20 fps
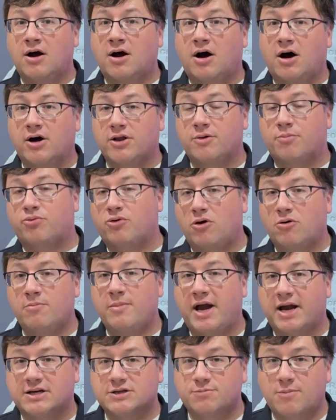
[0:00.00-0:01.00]
on the Pro
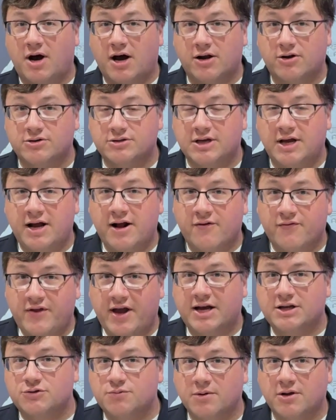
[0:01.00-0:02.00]
Max models.
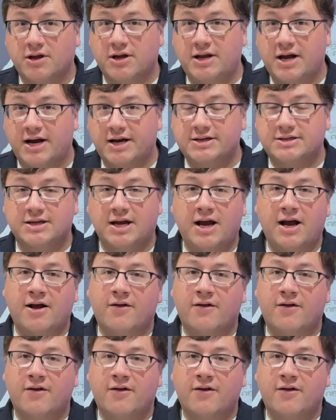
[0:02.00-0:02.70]
That's really nice.